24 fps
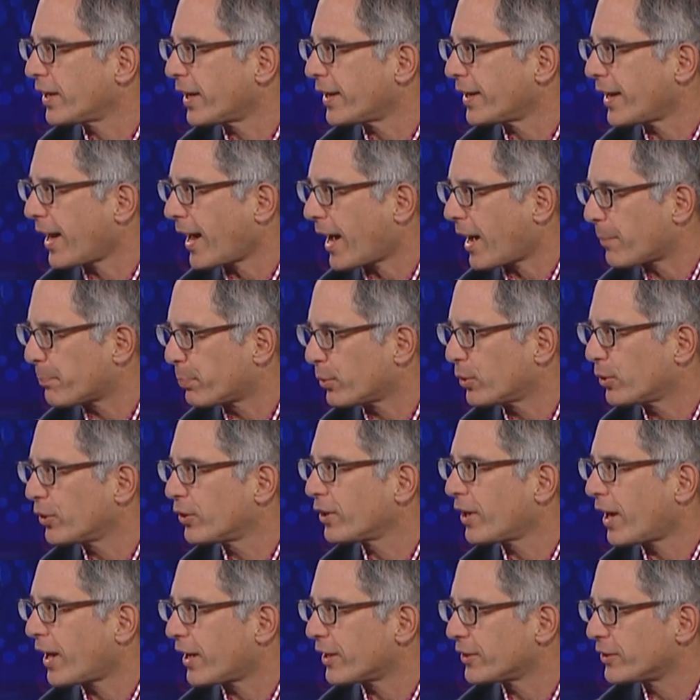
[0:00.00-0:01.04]
Yeah. At
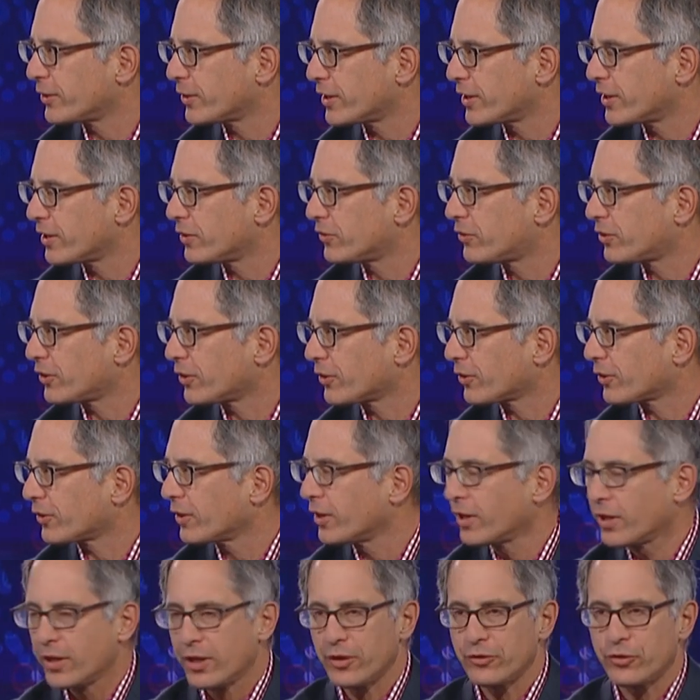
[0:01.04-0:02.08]
Apple, how do you get
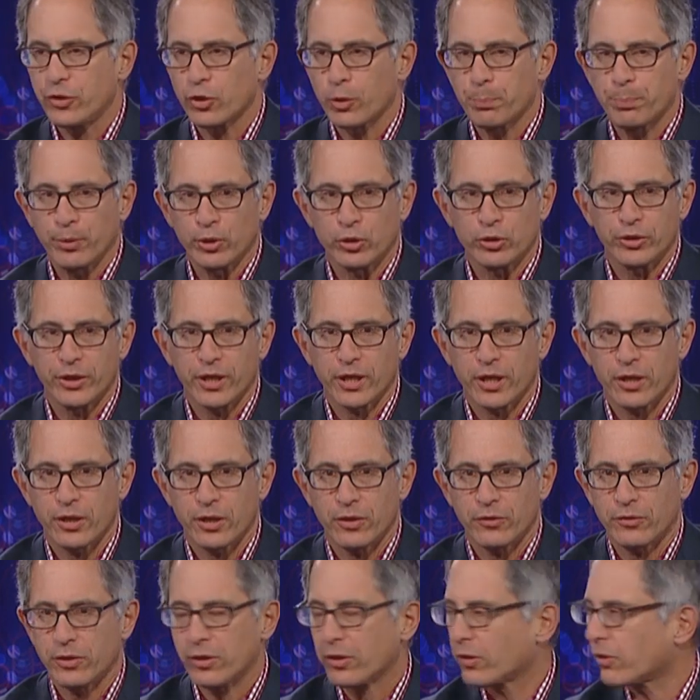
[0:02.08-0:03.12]
into your building and
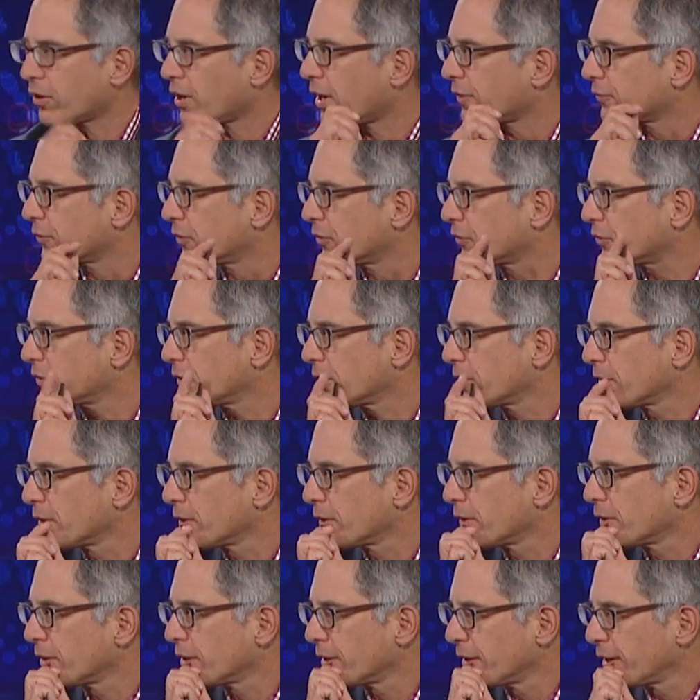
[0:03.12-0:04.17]
into your office? Good
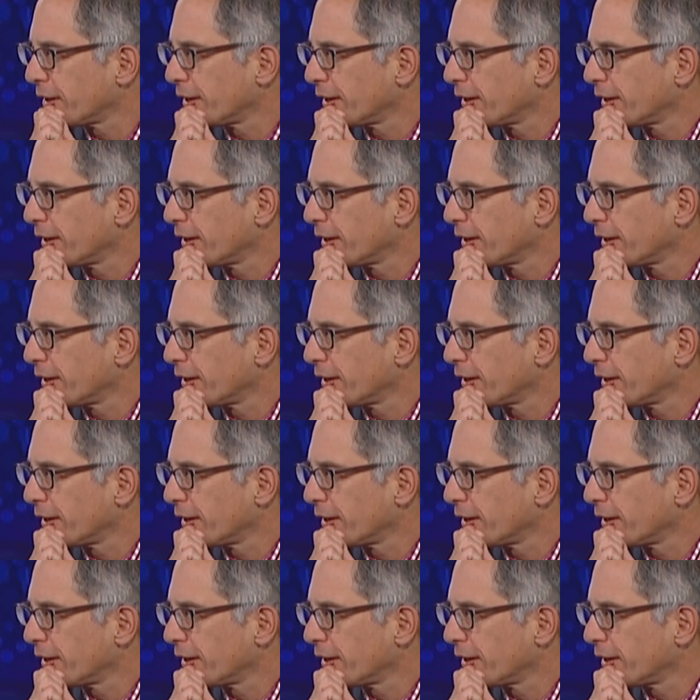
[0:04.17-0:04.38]
question.